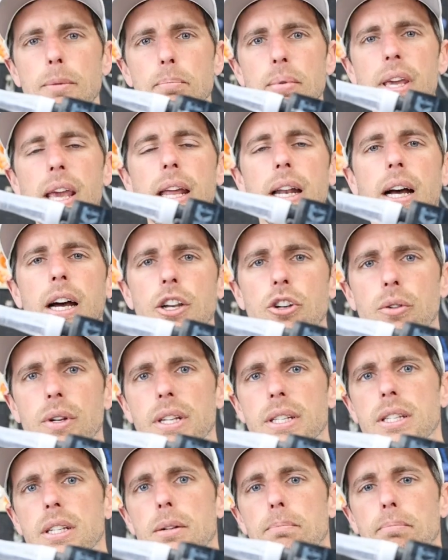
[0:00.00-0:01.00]
EP800
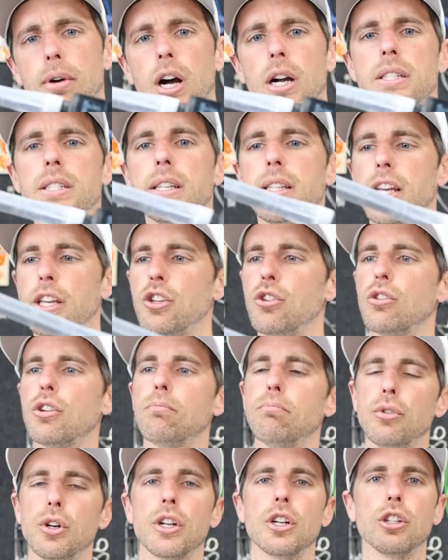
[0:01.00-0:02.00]
is an epoxy that you
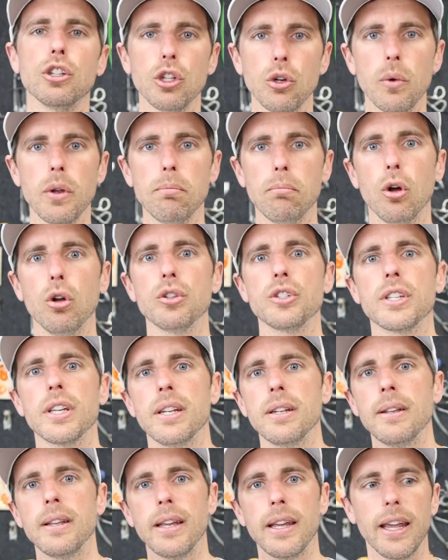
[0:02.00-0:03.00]
can put glue and bolts
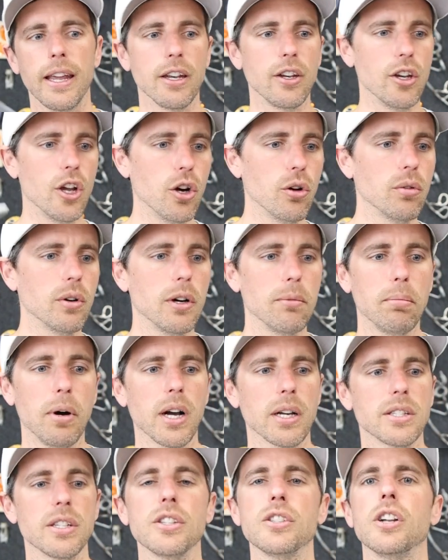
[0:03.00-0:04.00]
in and no,
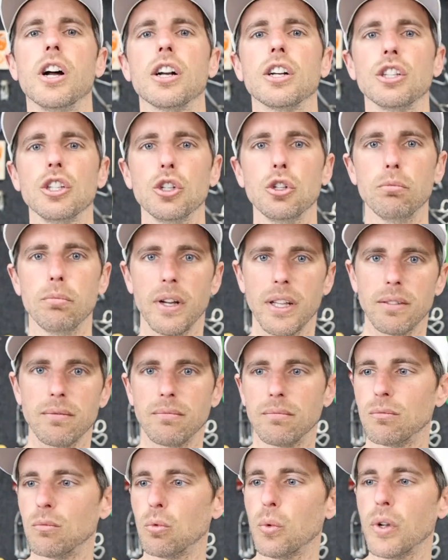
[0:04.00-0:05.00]
epoxy is not glue, but
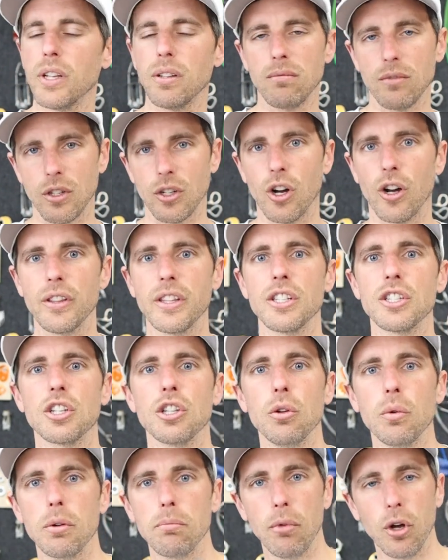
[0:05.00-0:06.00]
we call these
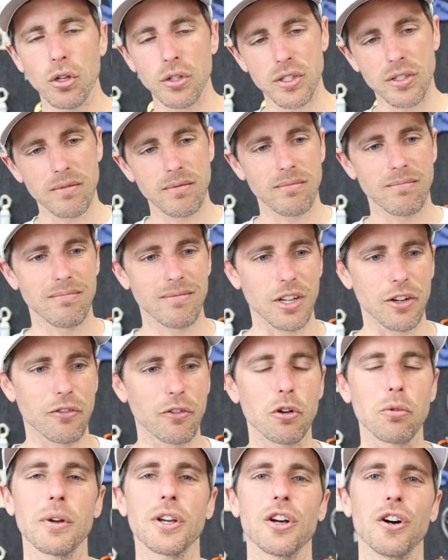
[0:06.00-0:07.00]
glue-in bolts
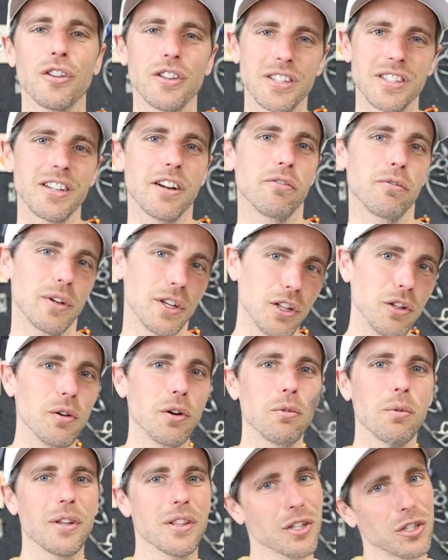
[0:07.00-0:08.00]
Therefore, we call the stuff we glue
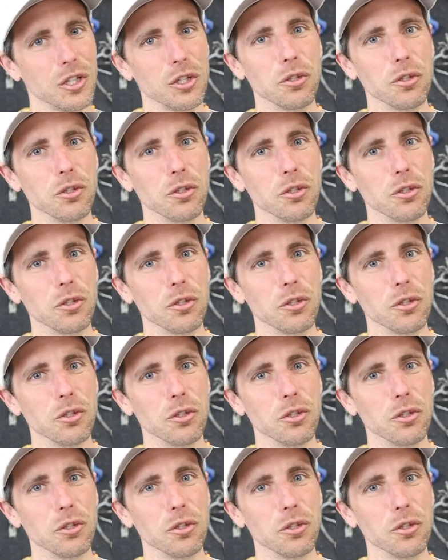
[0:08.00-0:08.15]
it with